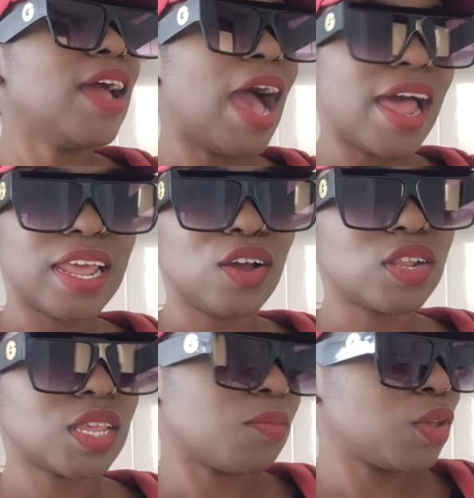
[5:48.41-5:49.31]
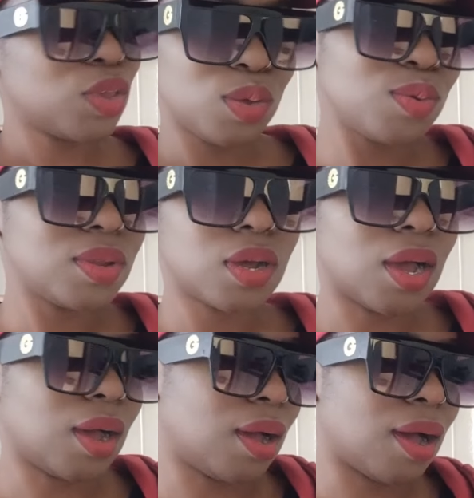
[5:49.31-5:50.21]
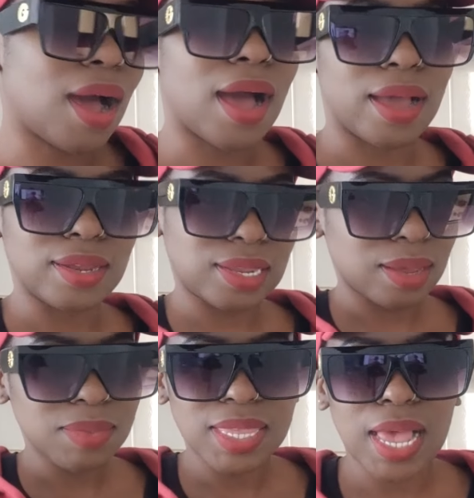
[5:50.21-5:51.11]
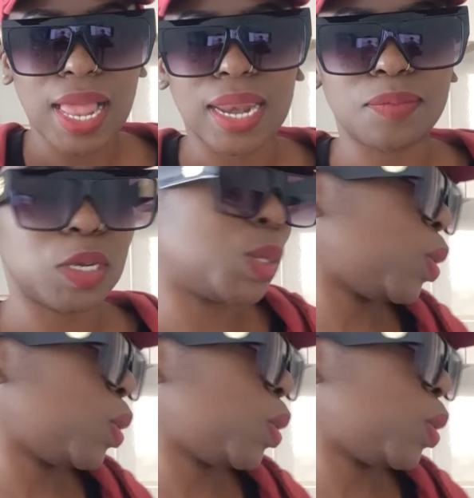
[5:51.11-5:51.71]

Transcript: and I got some cute items. Let me show